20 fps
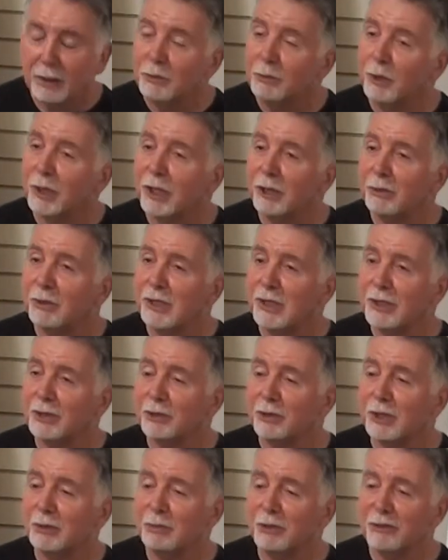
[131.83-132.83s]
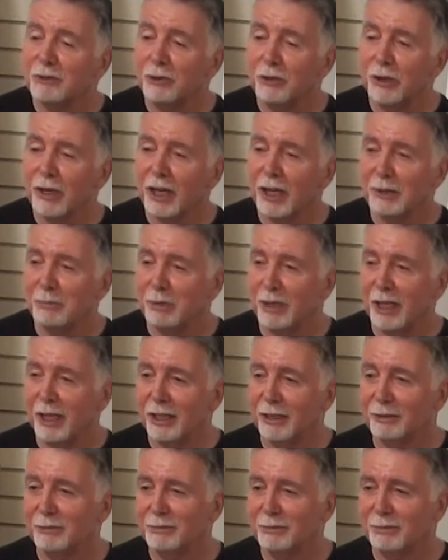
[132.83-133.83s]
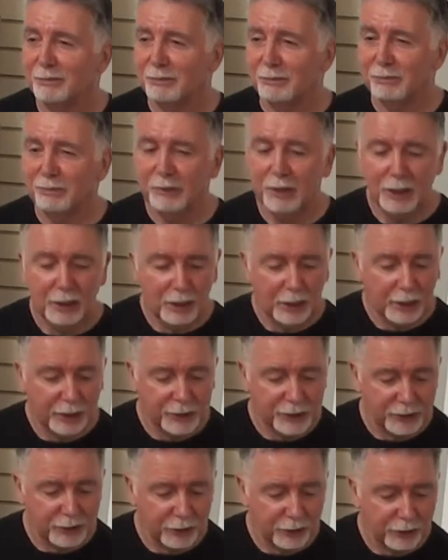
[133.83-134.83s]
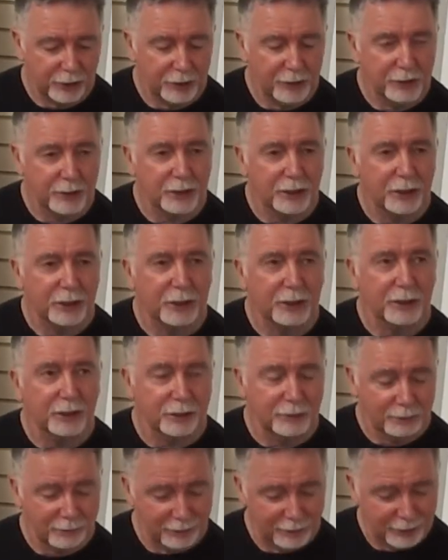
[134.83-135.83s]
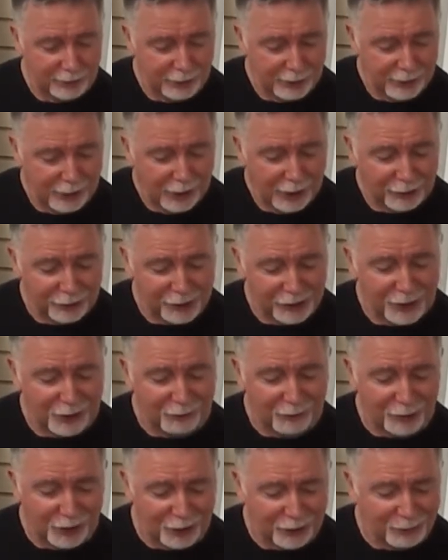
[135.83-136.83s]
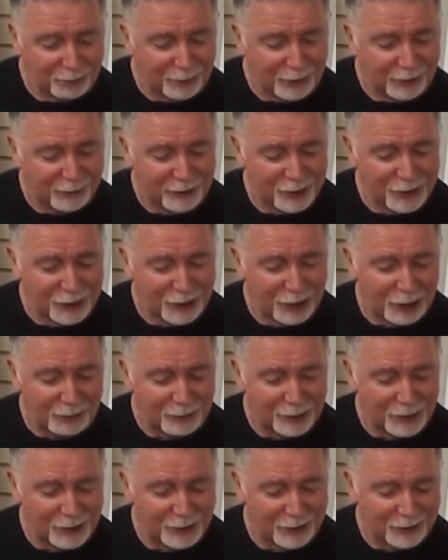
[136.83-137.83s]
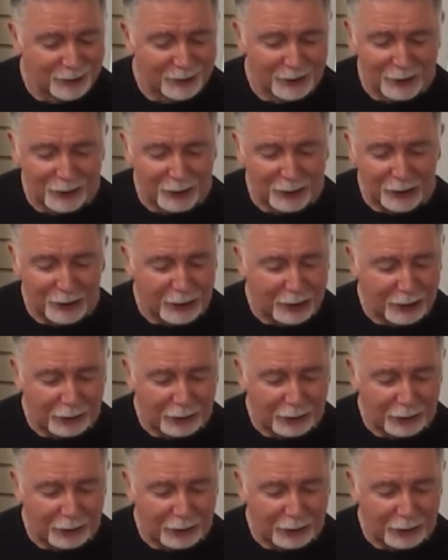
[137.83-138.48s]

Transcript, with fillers: what I was doing before iPad. I started. I'll just give you a little bit of a synopsis on